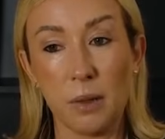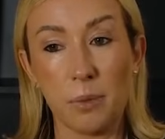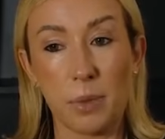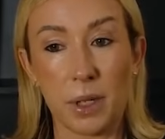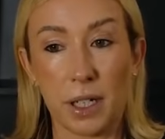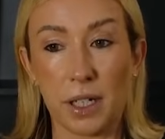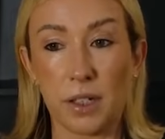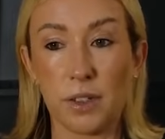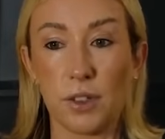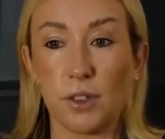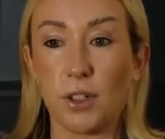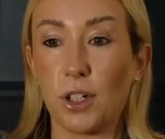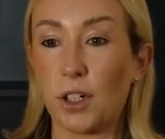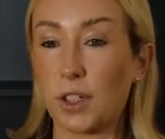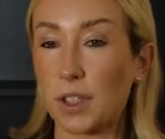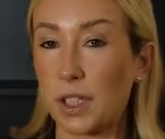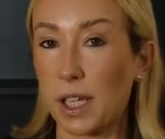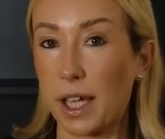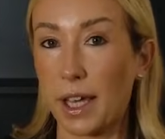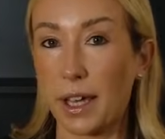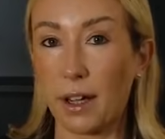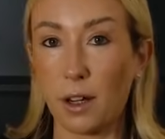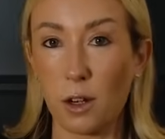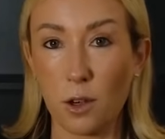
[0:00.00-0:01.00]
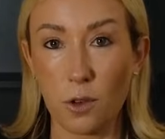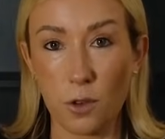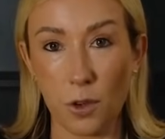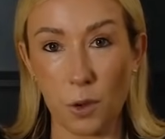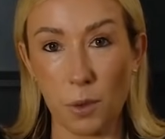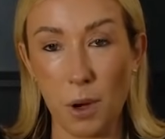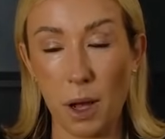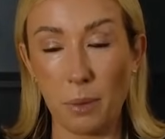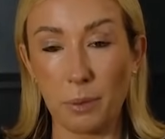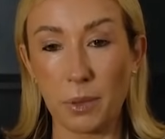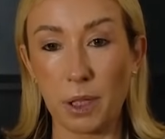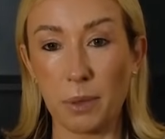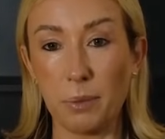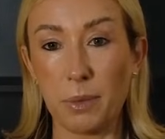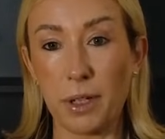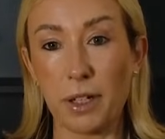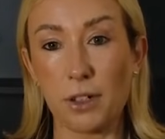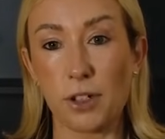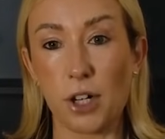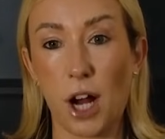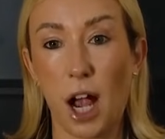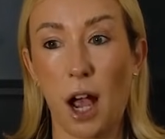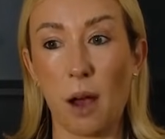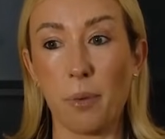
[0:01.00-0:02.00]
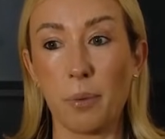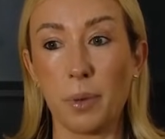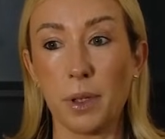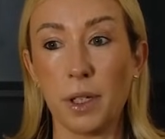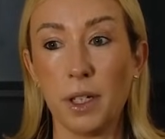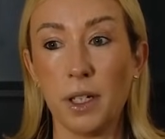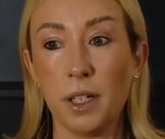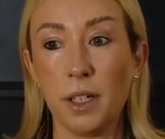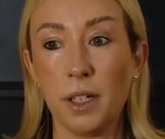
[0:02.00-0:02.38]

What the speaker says: because just like overwhelm can be a trap,